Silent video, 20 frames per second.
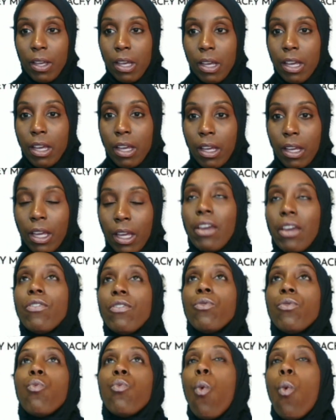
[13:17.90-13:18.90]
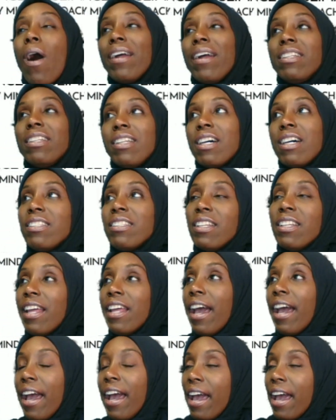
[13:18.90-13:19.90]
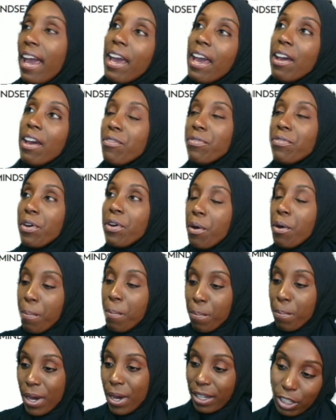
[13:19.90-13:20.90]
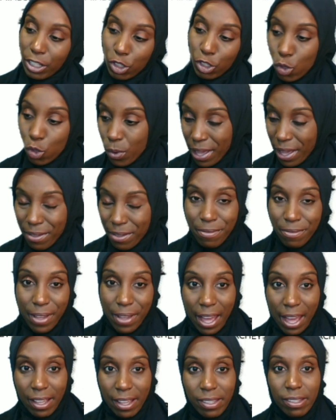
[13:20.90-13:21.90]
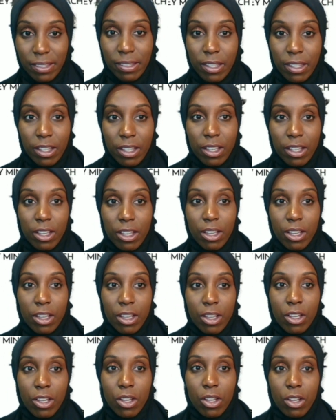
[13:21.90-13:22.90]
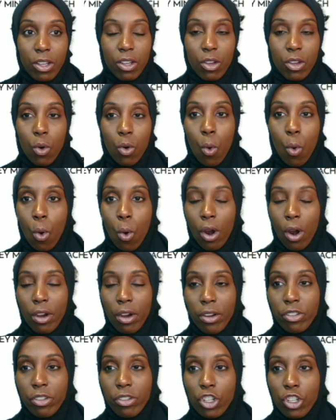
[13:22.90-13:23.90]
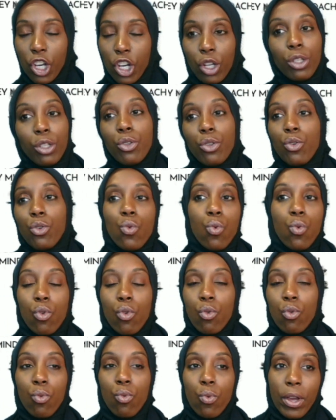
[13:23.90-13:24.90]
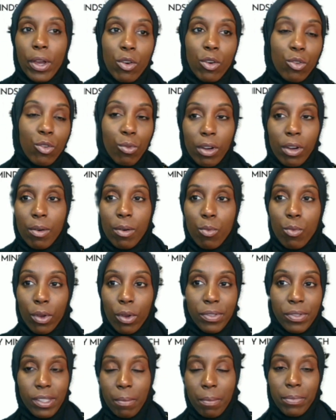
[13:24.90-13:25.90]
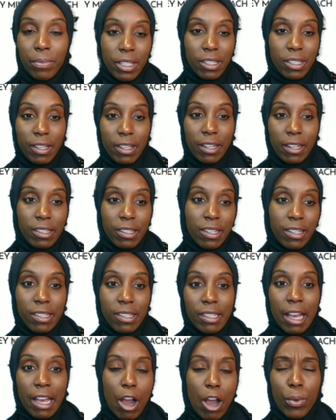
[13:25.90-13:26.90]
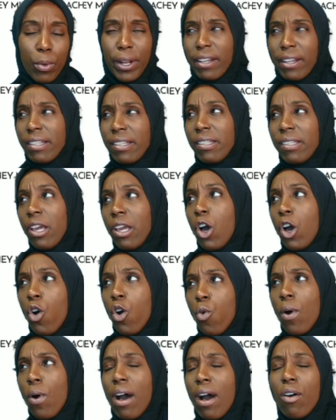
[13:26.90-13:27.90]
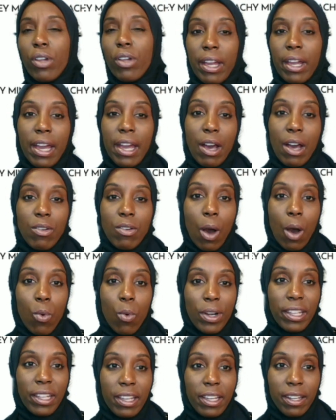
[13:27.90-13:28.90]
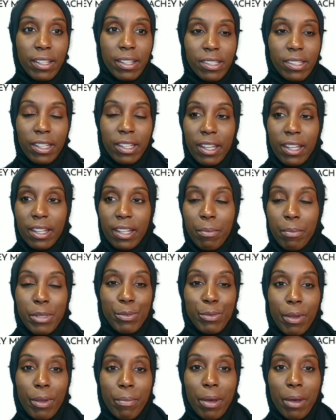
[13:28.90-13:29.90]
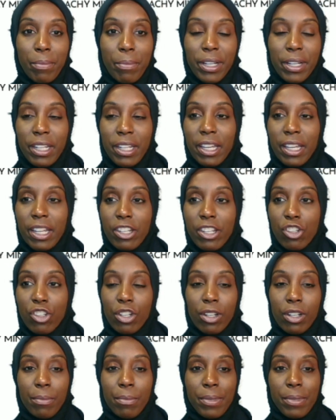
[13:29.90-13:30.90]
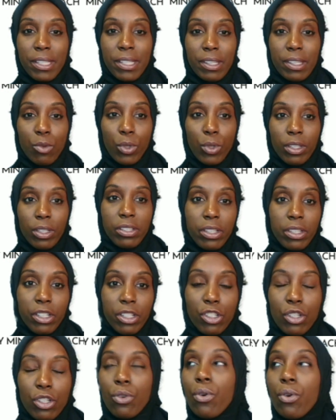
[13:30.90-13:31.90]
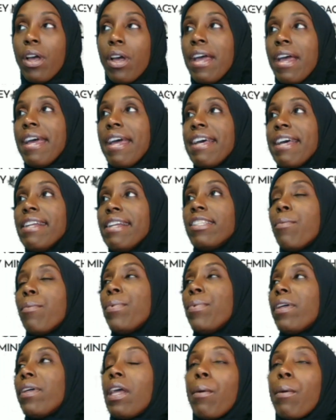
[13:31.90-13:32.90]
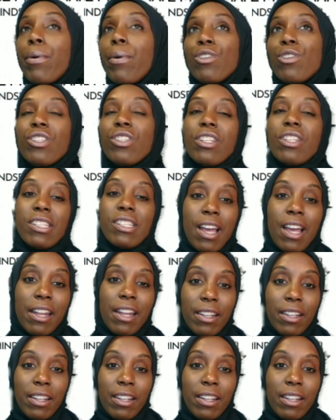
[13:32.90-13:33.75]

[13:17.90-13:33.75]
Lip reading: if one doesn't have money to invest, or, you know, a little wiggle room with something set to the side where they can say, oh, wow, like, I want to get into that. Let me spend my money and, you know, let me see what this could do. Typically, a person is not in that